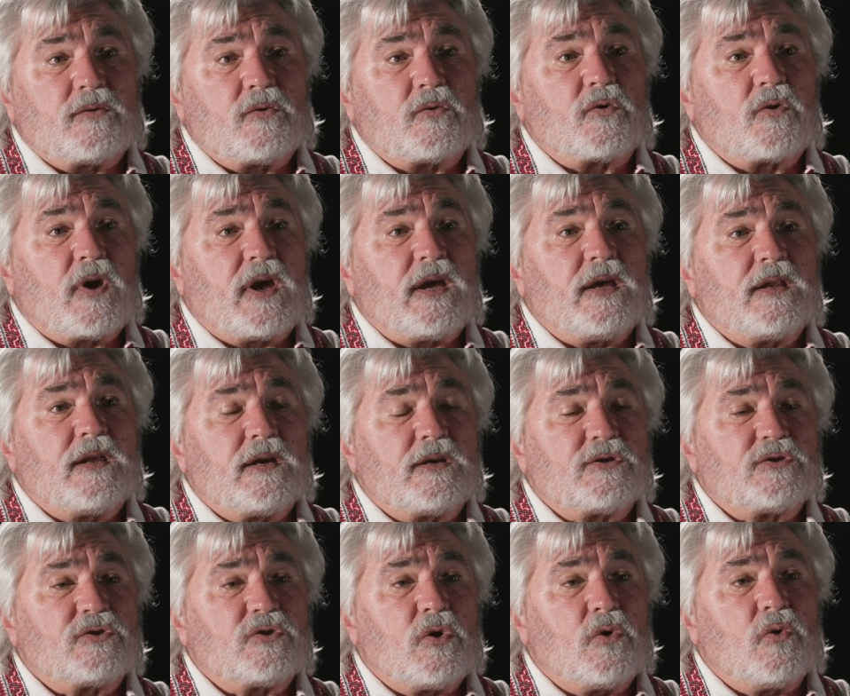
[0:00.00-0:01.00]
Ukraine
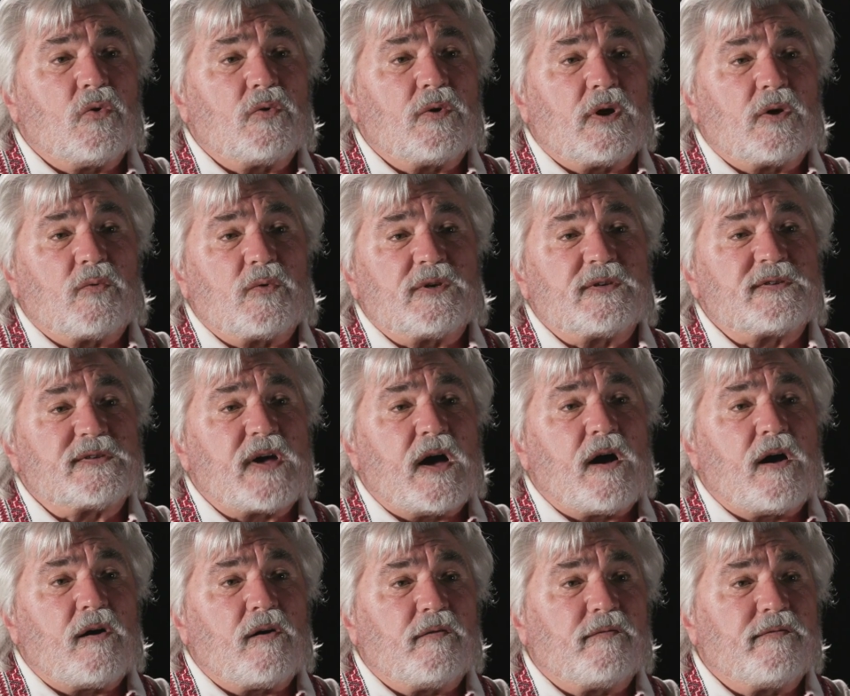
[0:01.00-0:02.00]
has shown a
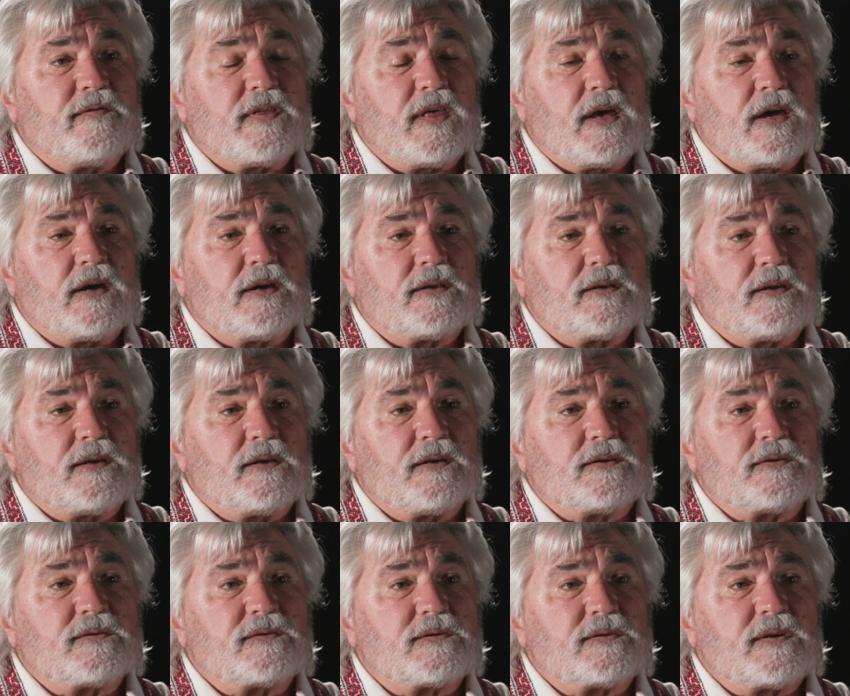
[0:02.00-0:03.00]
resolve that
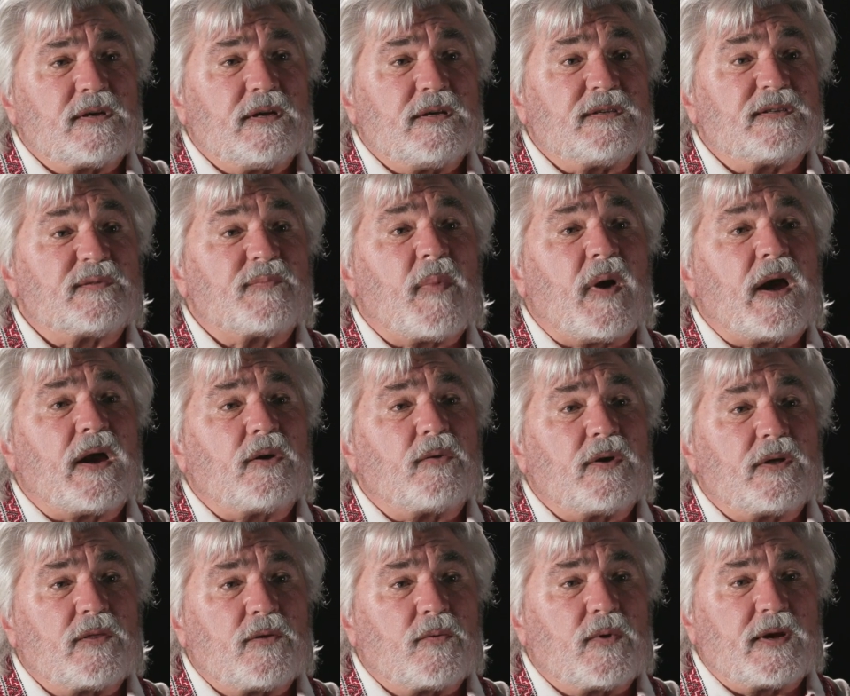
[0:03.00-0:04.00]
is
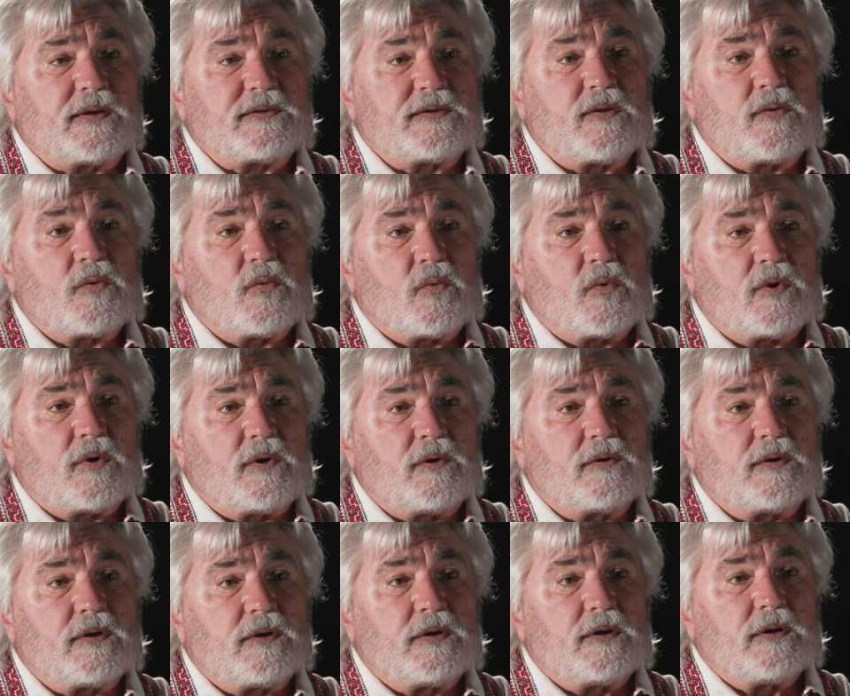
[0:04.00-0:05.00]
inspiring the rest of the world.